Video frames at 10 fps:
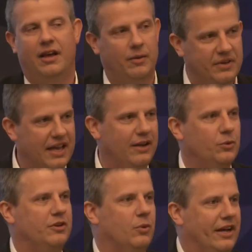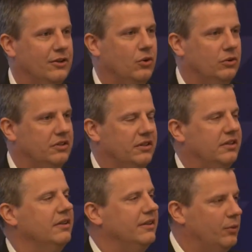I'm getting with the right content
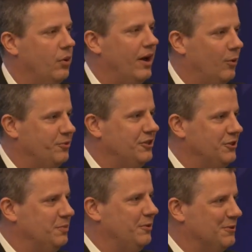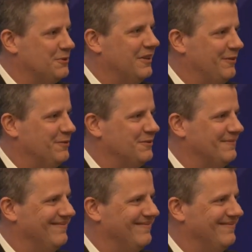that will help change people's lives.